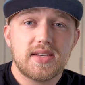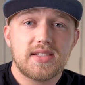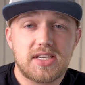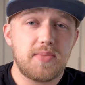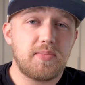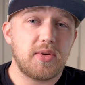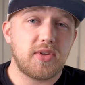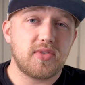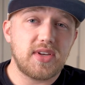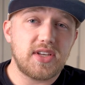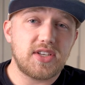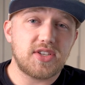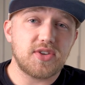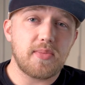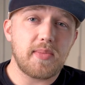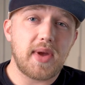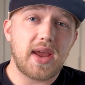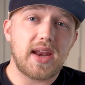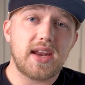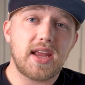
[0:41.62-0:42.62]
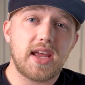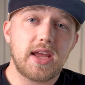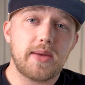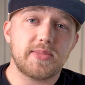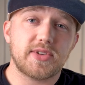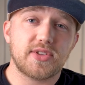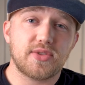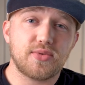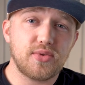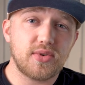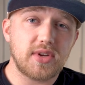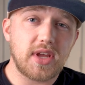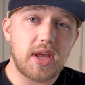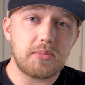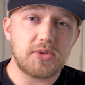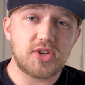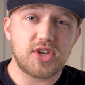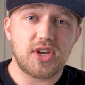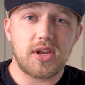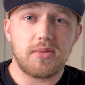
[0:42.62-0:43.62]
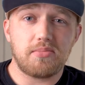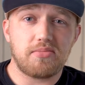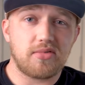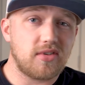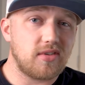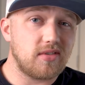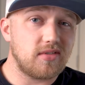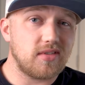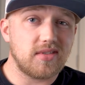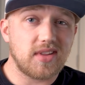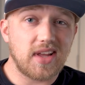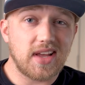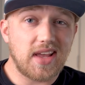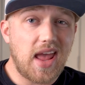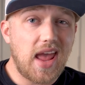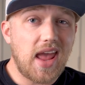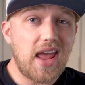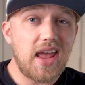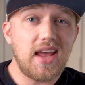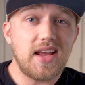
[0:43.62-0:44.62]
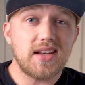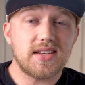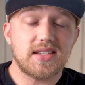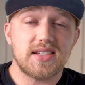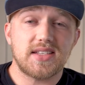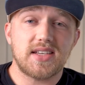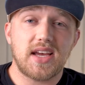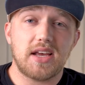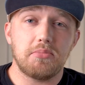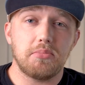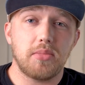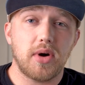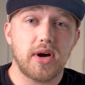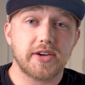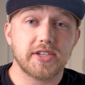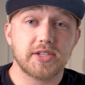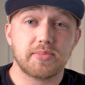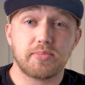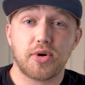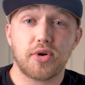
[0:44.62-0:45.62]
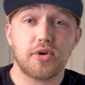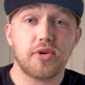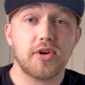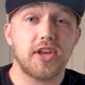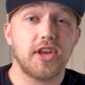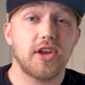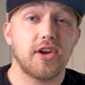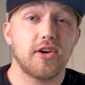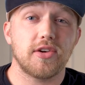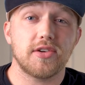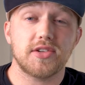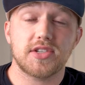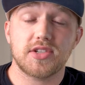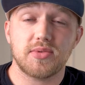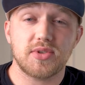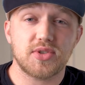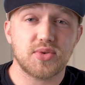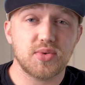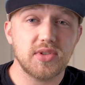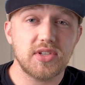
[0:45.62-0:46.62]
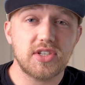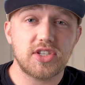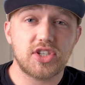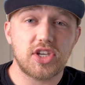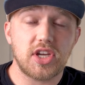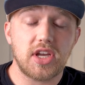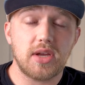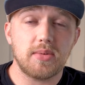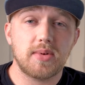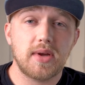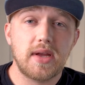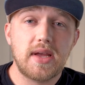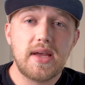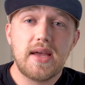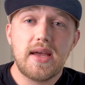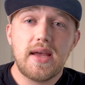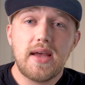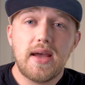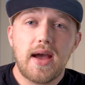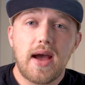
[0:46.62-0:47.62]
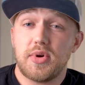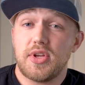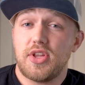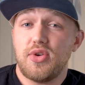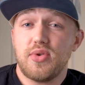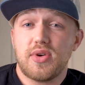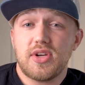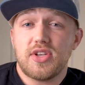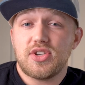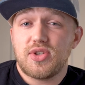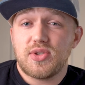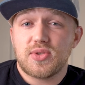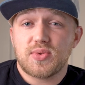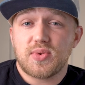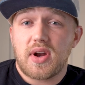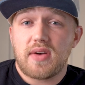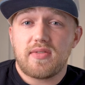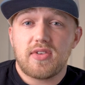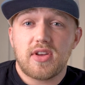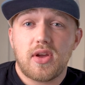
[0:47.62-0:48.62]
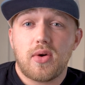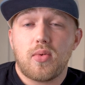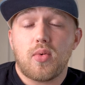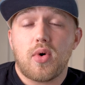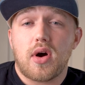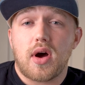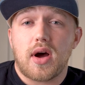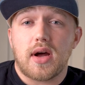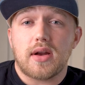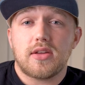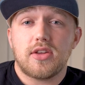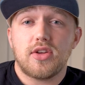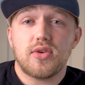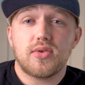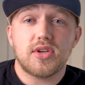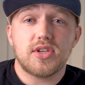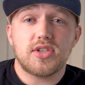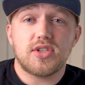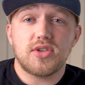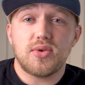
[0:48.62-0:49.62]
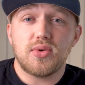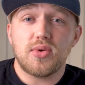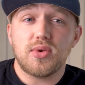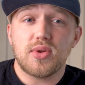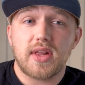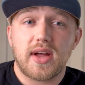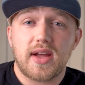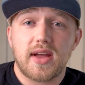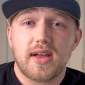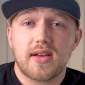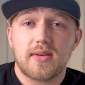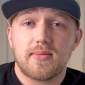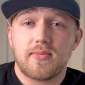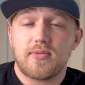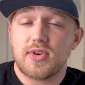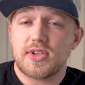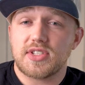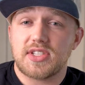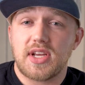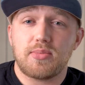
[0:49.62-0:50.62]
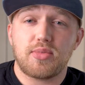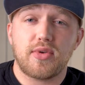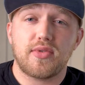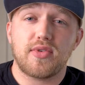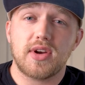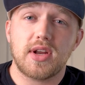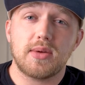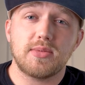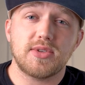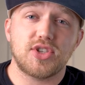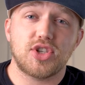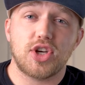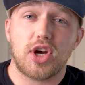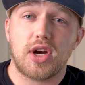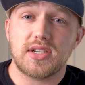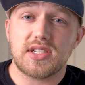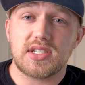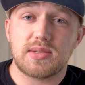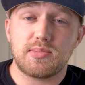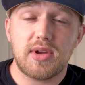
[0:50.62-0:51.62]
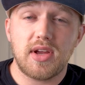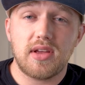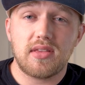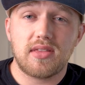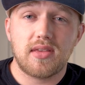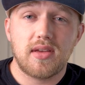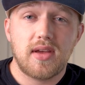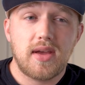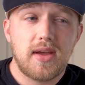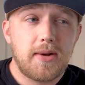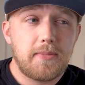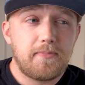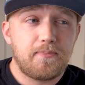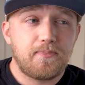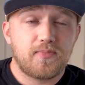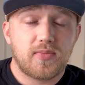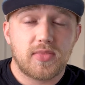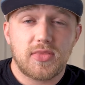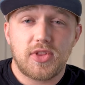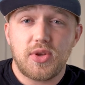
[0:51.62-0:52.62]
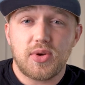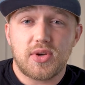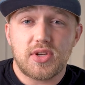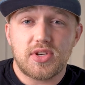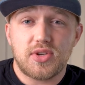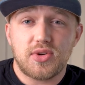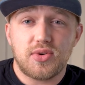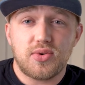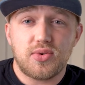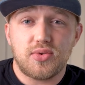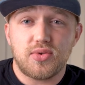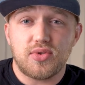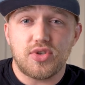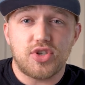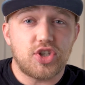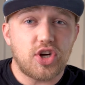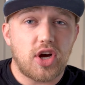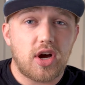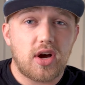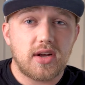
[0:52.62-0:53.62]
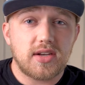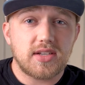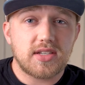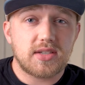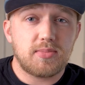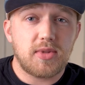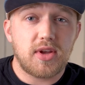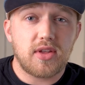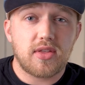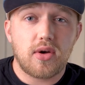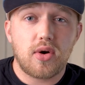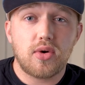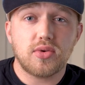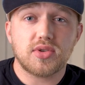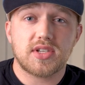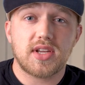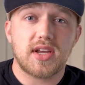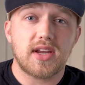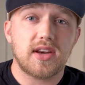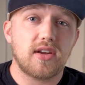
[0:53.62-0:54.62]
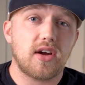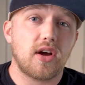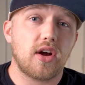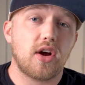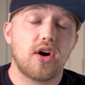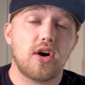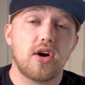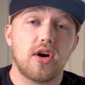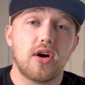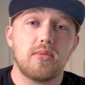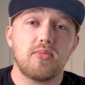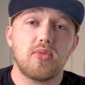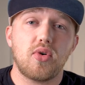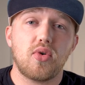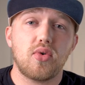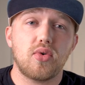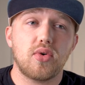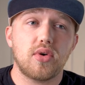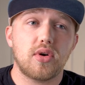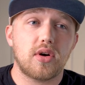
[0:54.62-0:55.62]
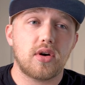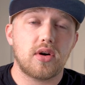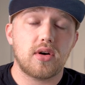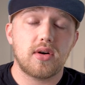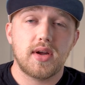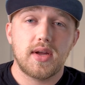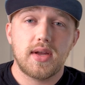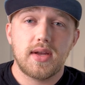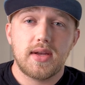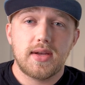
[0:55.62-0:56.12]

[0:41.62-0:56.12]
Typically, domain names through Namecheap are like eight to ten bucks per year. So it's really cheap, but you can choose whatever you want. You could do like, for example, if your name is John Smith, you could do john smith hosting dot com, or